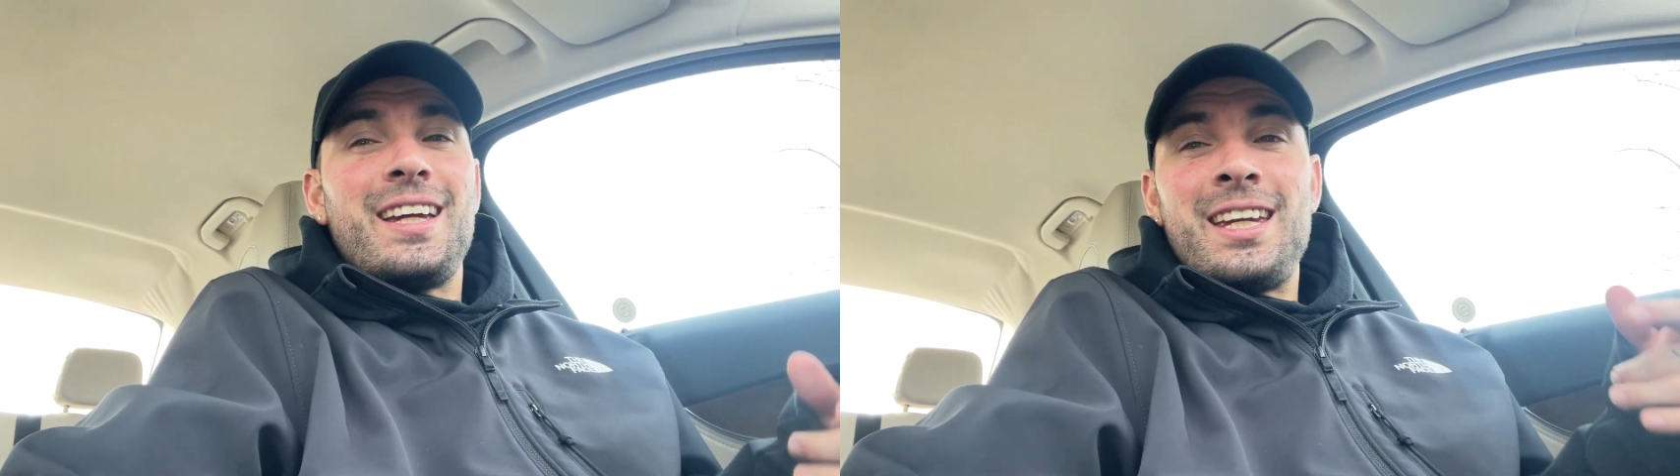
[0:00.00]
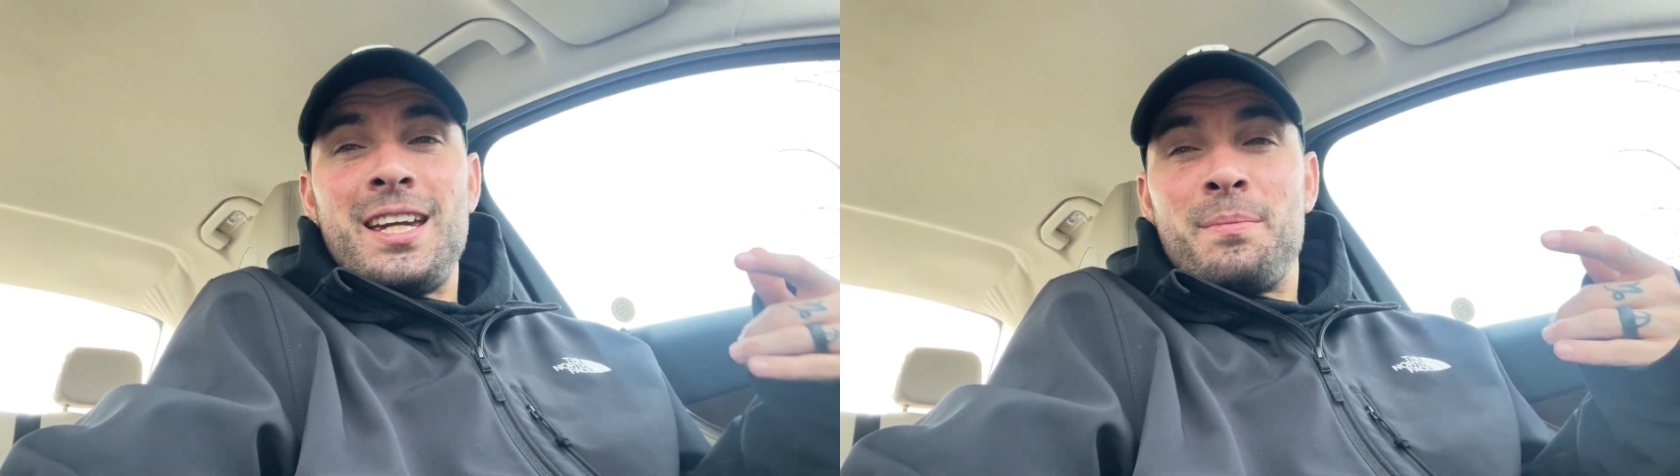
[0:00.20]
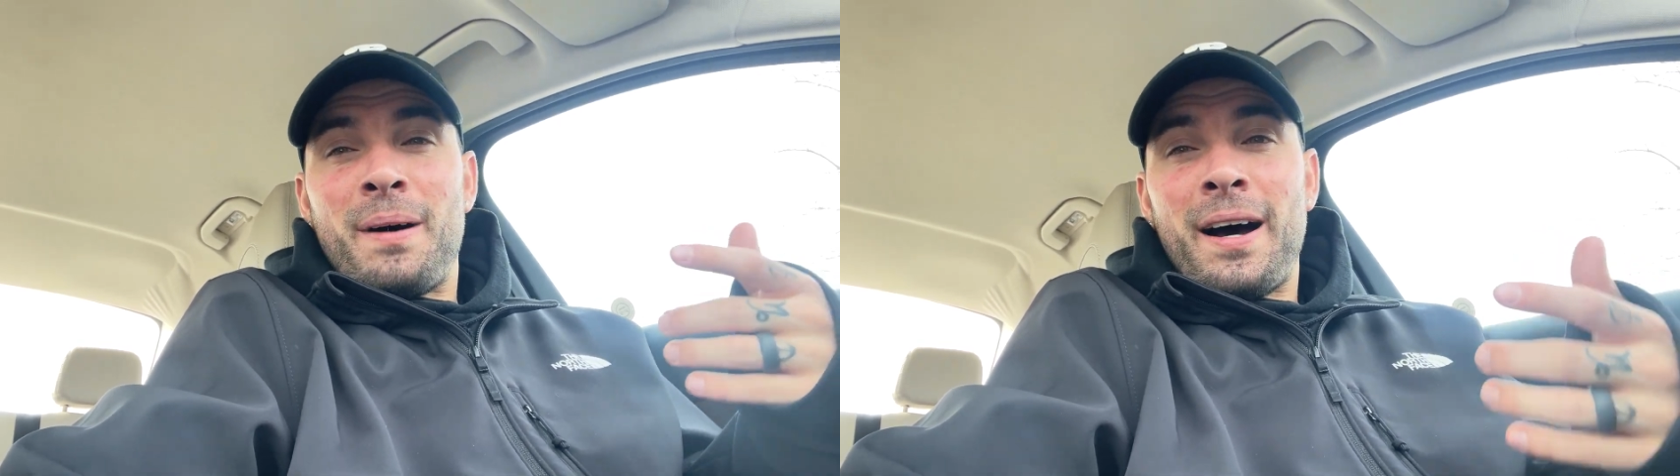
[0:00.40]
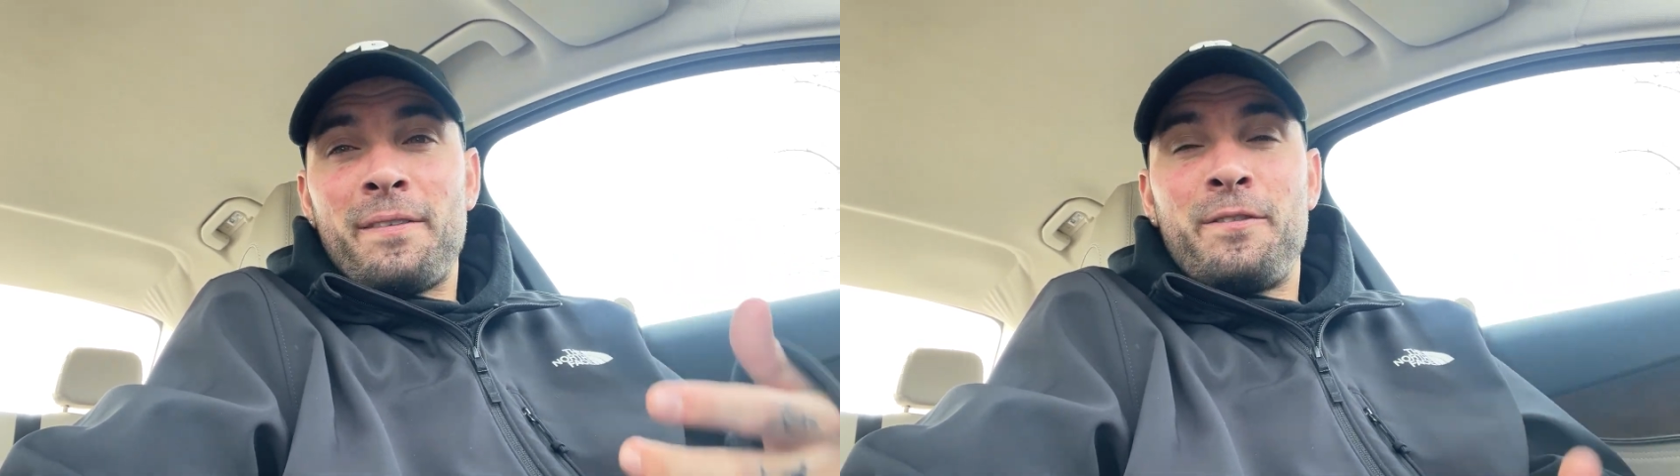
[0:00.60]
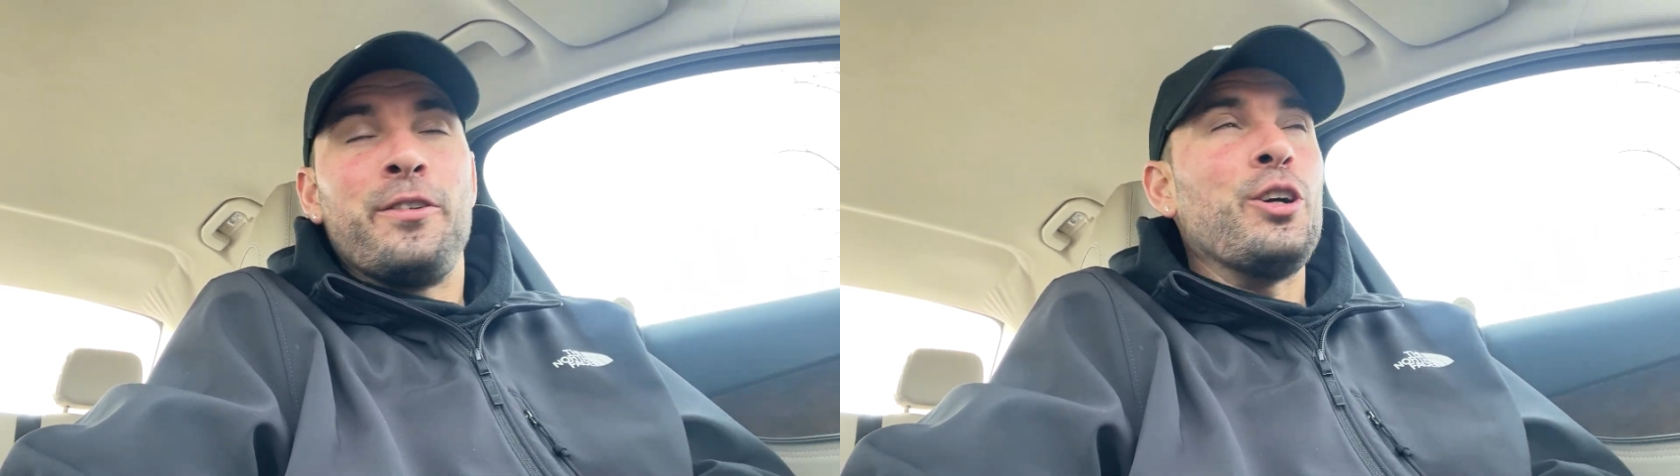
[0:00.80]
eating my
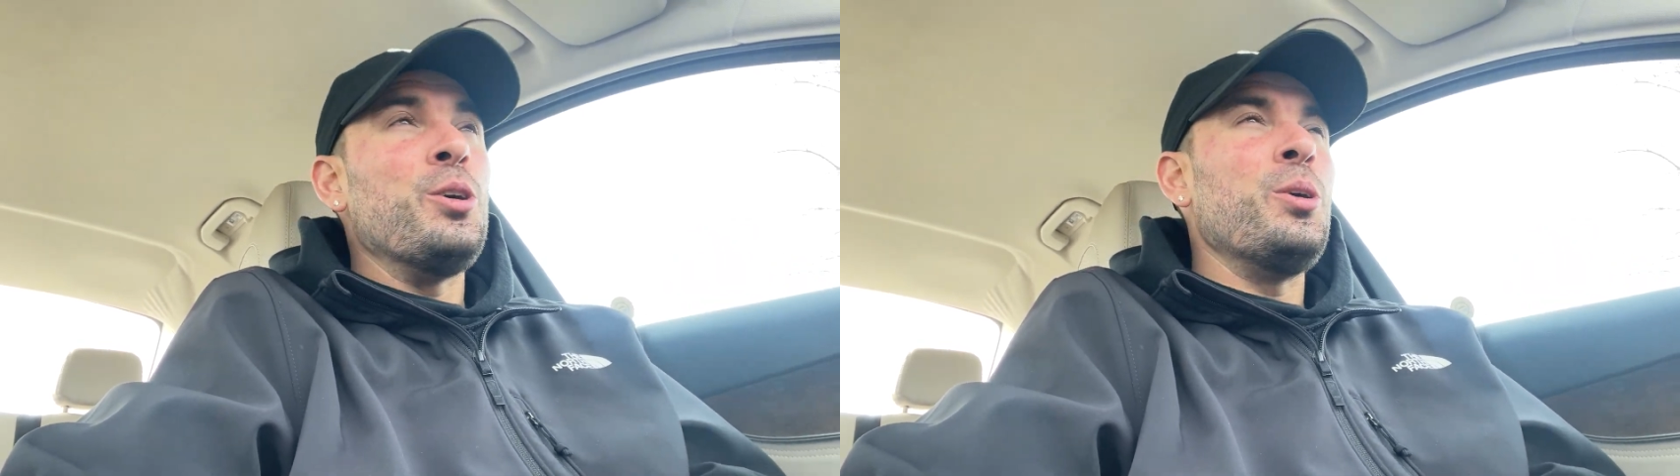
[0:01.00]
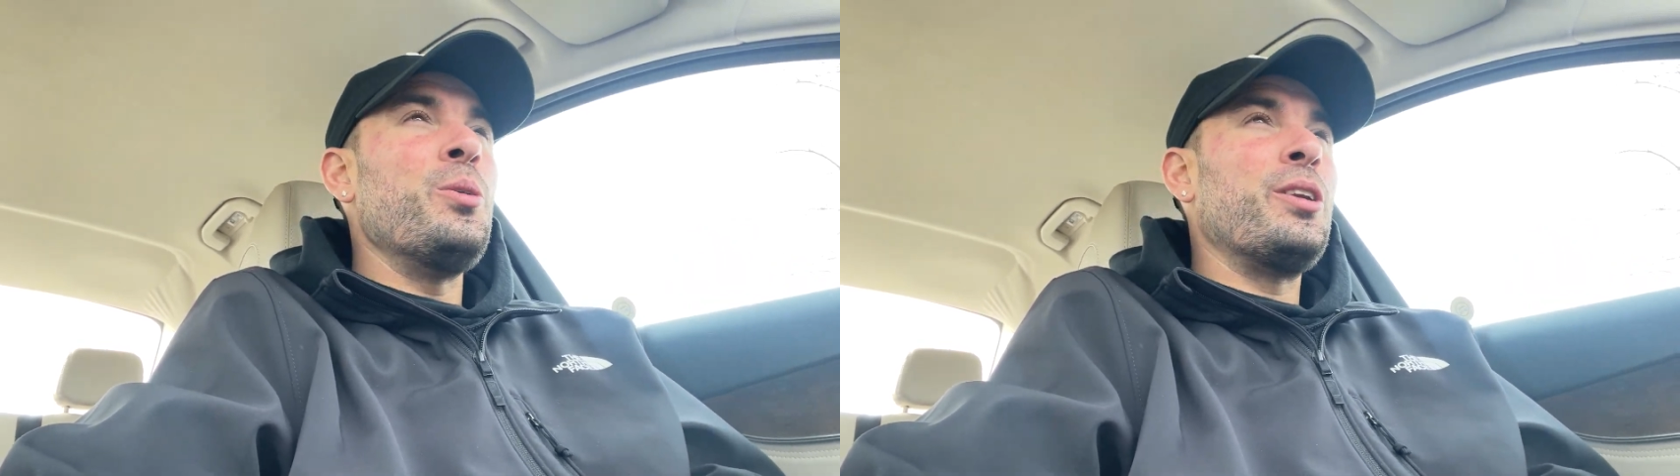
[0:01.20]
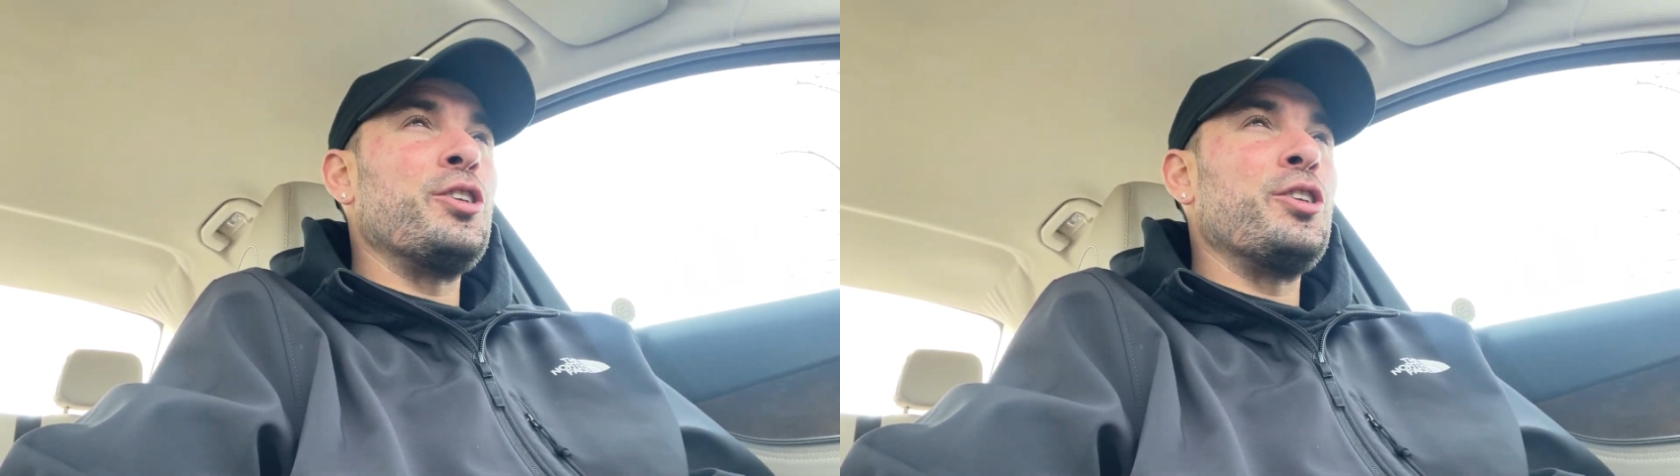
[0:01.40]
food